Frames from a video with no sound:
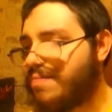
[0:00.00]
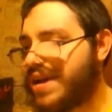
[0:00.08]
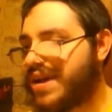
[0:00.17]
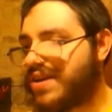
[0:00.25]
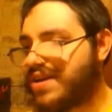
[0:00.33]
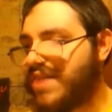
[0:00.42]

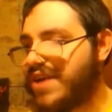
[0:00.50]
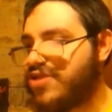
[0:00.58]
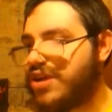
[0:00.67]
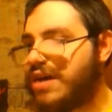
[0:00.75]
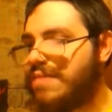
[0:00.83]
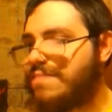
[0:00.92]
because I've
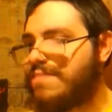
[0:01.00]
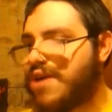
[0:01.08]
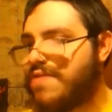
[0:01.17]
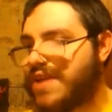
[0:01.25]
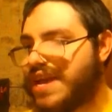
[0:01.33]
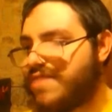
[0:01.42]
actually got
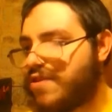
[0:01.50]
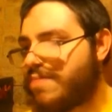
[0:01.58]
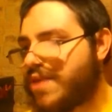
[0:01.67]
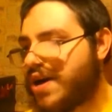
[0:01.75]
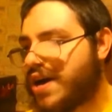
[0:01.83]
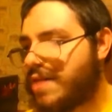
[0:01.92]
both
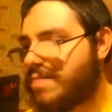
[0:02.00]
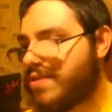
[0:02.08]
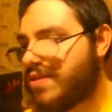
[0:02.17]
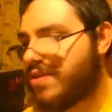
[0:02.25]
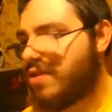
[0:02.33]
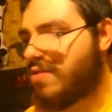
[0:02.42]
EvoPop,
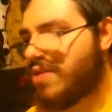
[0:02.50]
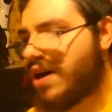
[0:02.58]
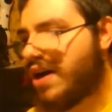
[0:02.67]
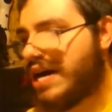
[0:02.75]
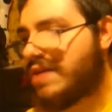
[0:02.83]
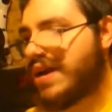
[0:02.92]

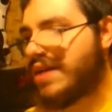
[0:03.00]
Soul.io,